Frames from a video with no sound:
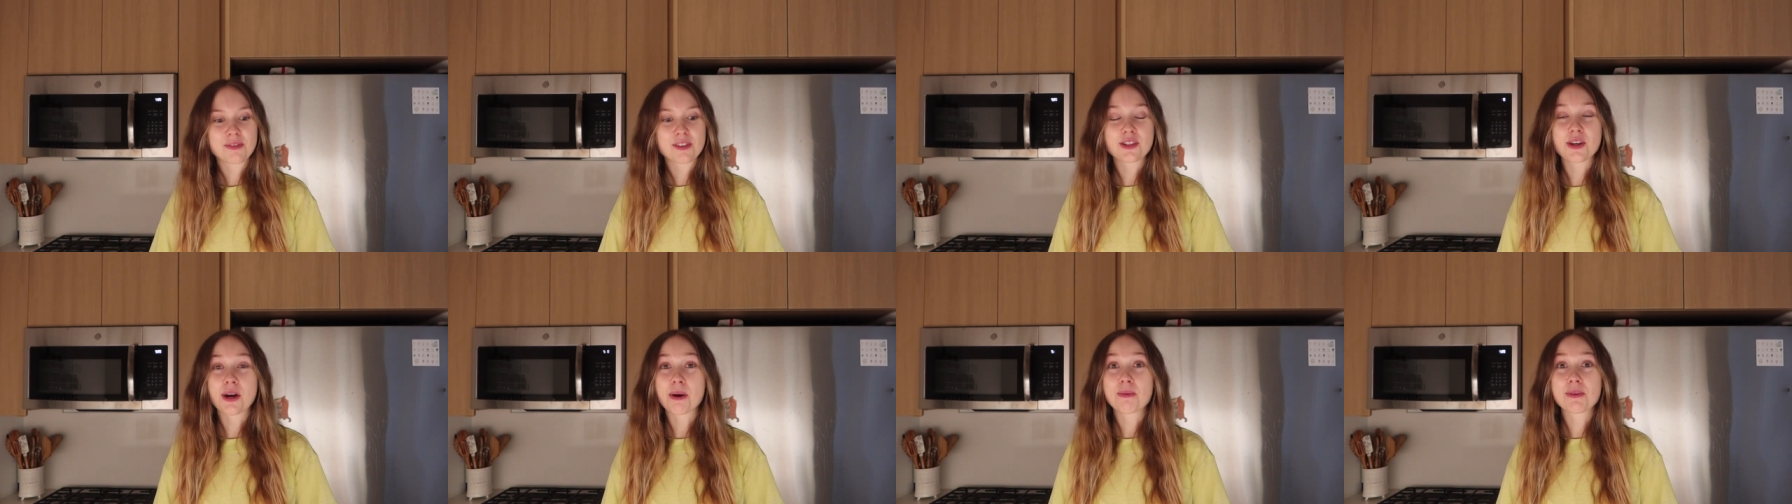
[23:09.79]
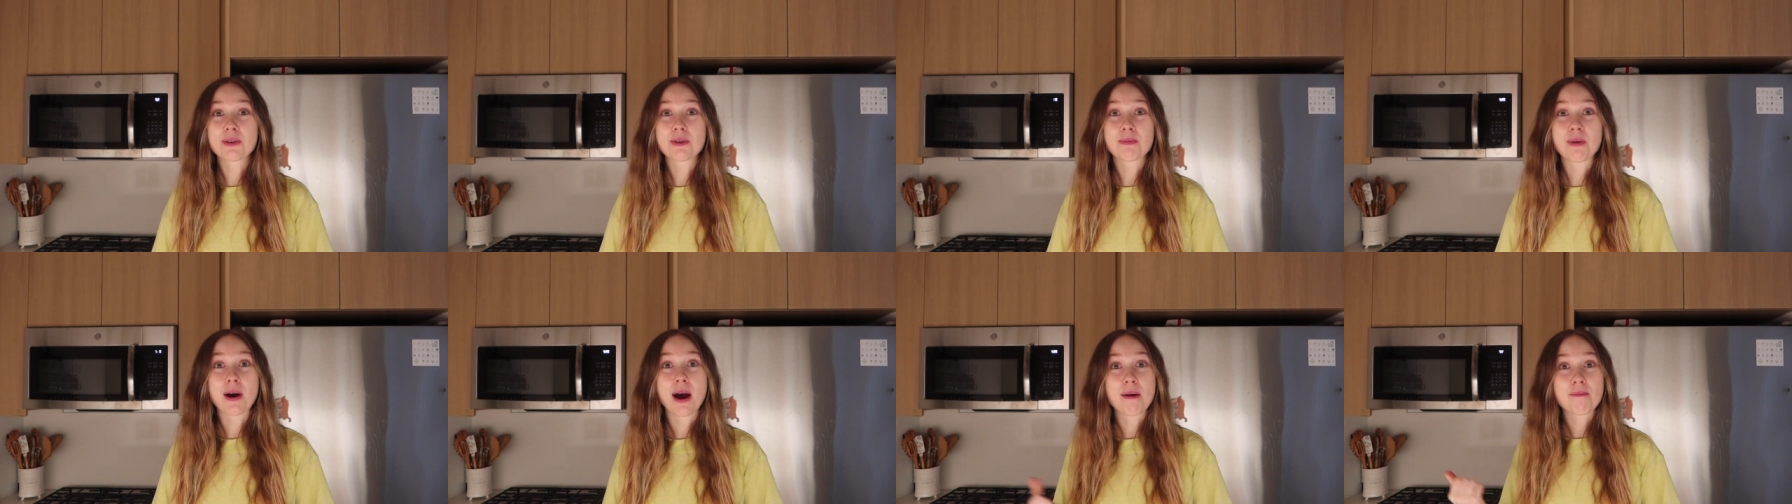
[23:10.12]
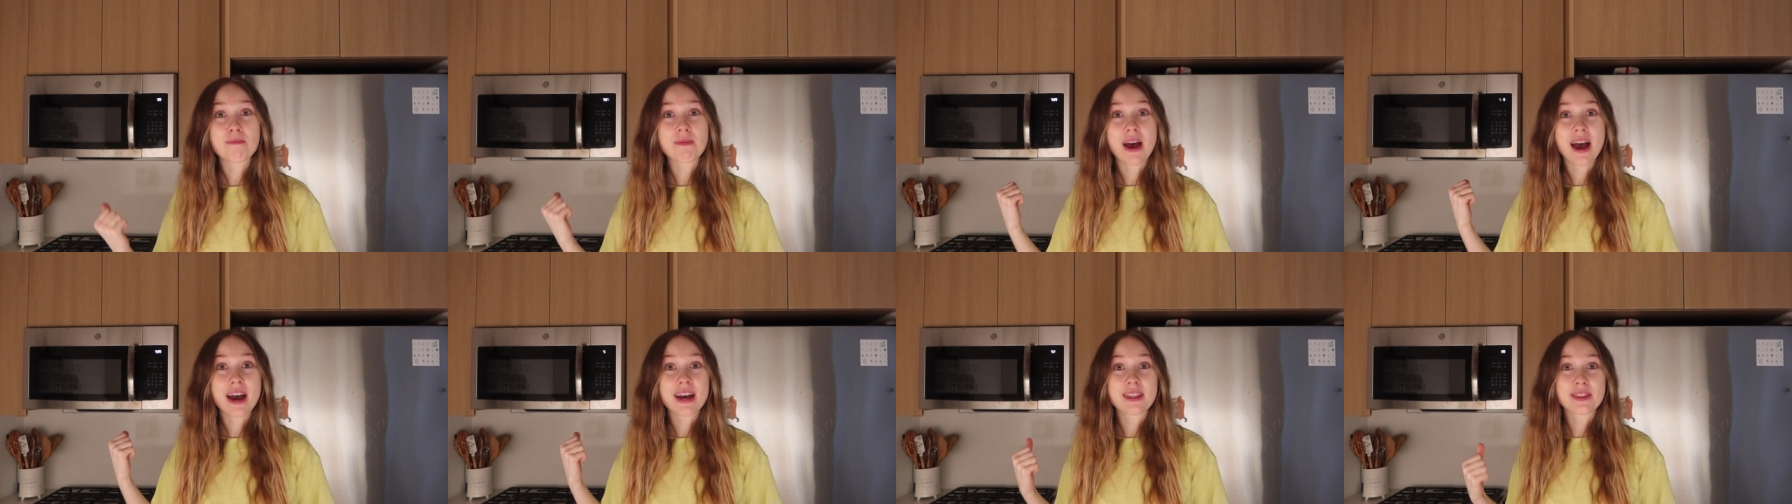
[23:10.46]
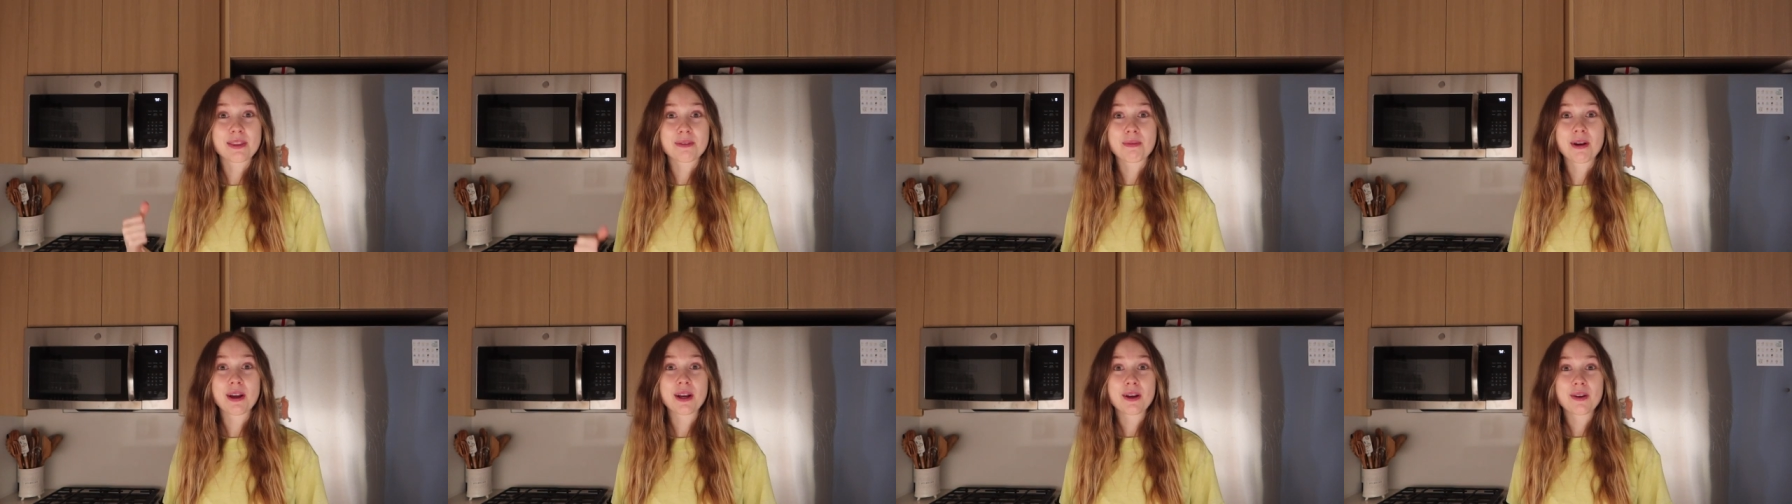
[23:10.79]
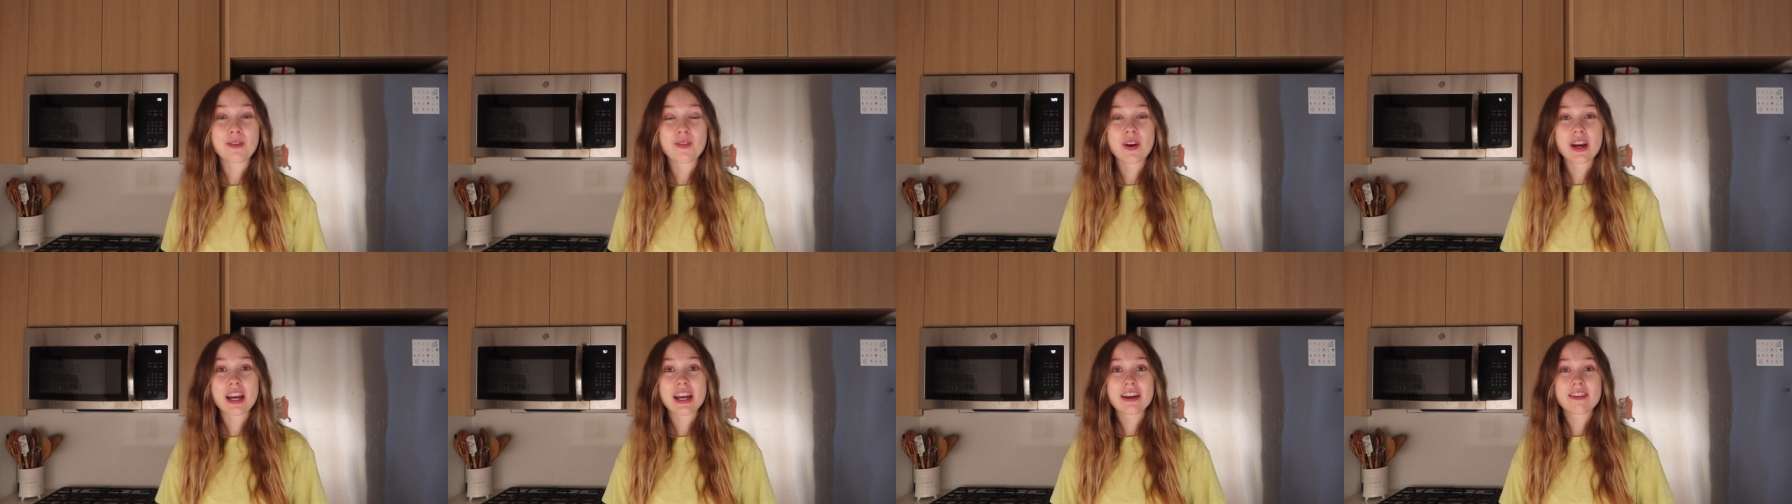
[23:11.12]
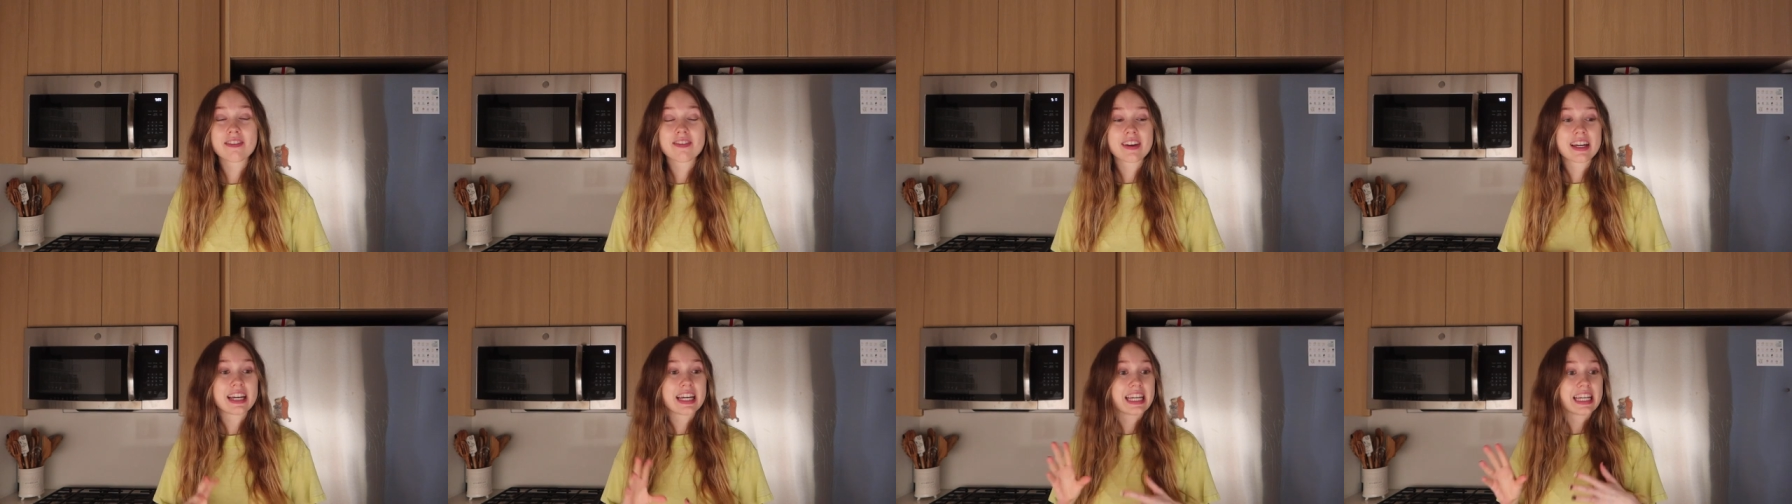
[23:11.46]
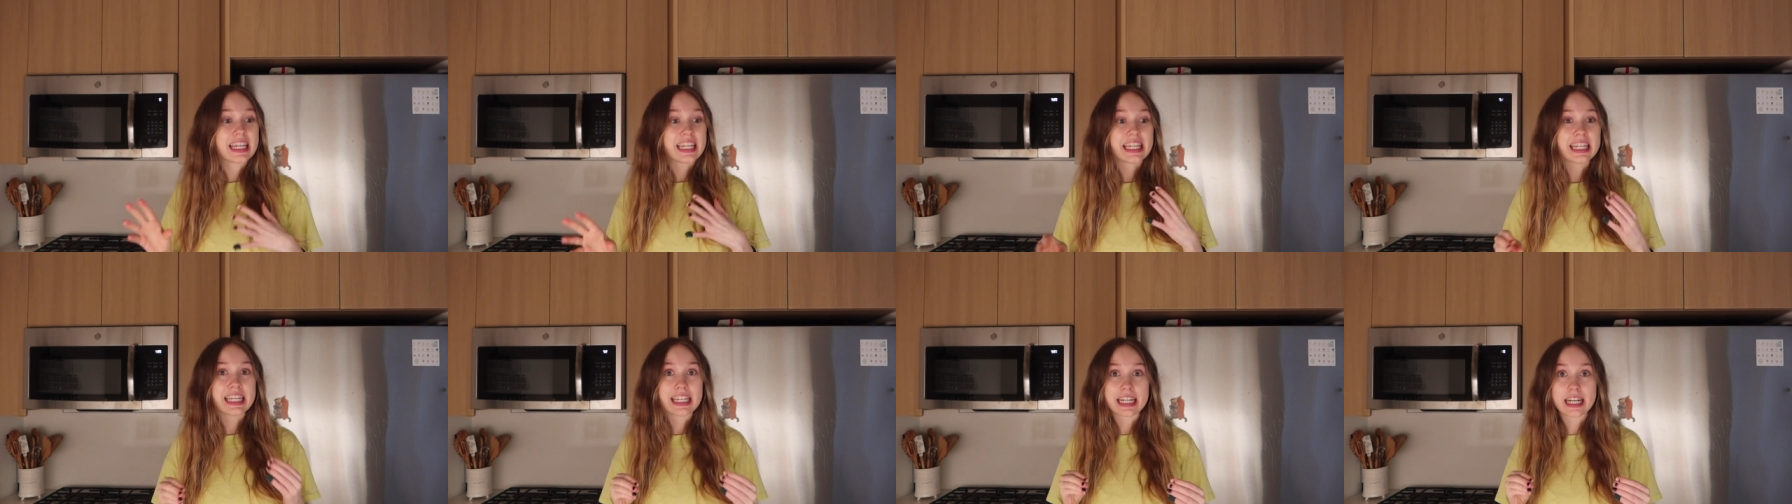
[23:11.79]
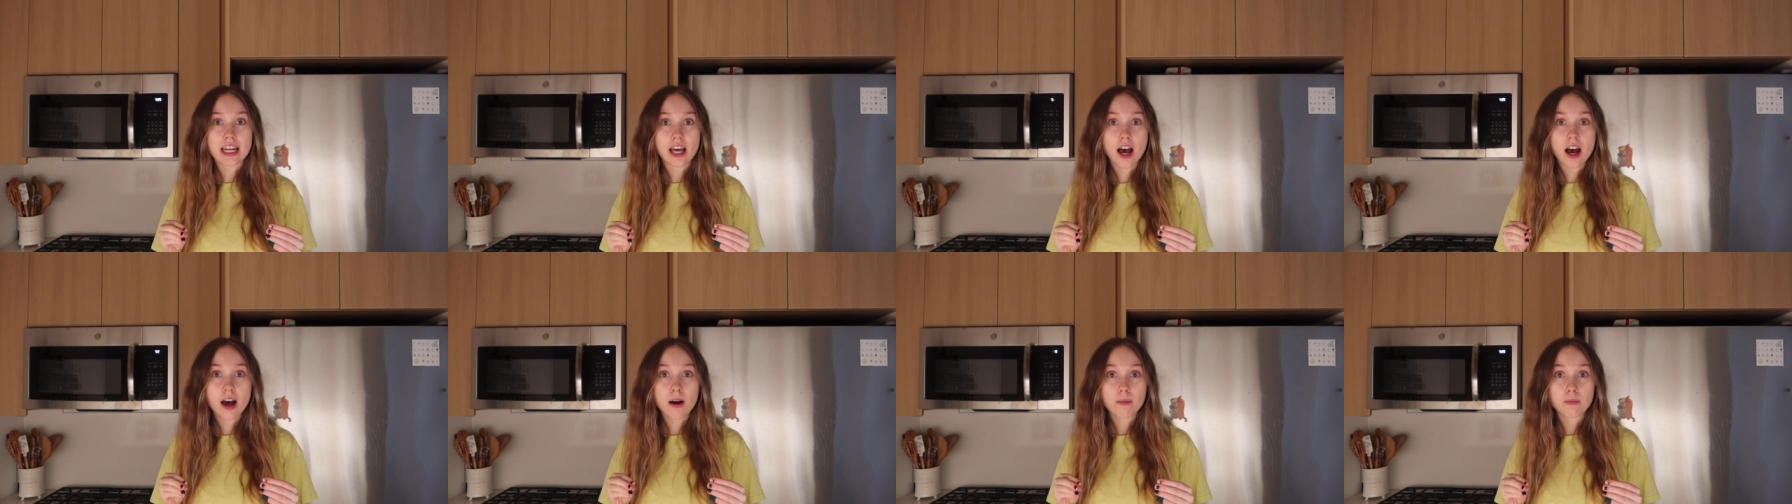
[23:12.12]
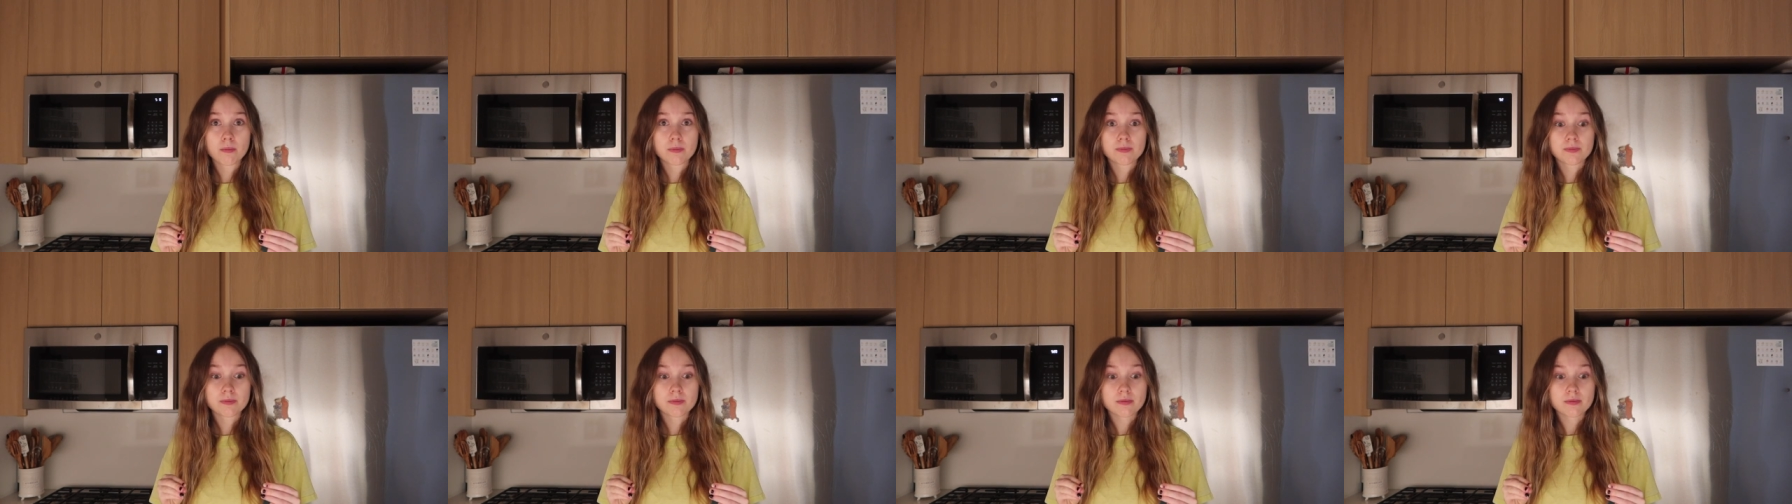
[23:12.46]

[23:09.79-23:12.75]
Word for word: So I'm going to pop that in the microwave, heat it up,